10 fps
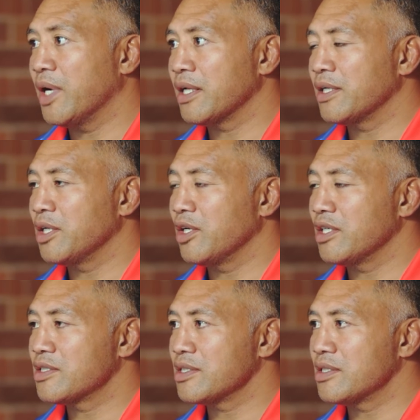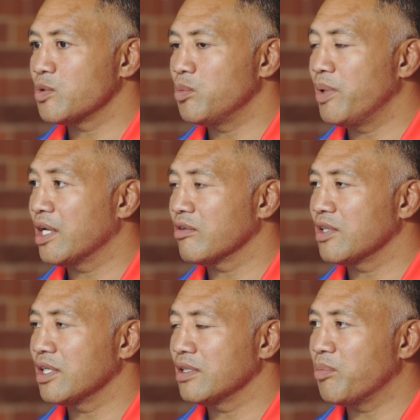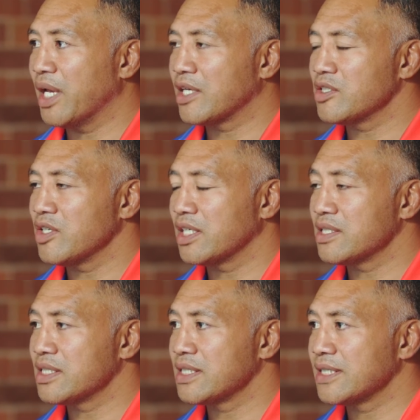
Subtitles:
But you know, it's all part of the package, I guess.